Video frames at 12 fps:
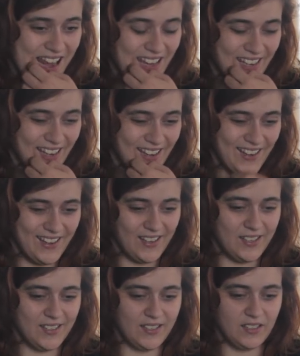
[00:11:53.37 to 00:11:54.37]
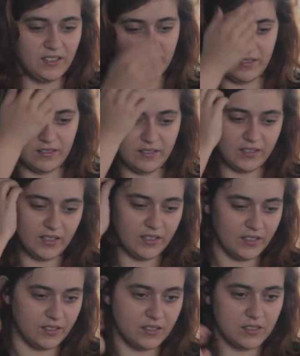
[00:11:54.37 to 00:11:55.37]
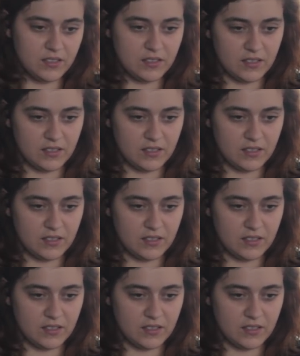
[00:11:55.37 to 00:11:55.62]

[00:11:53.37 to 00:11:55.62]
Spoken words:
Yay, nice.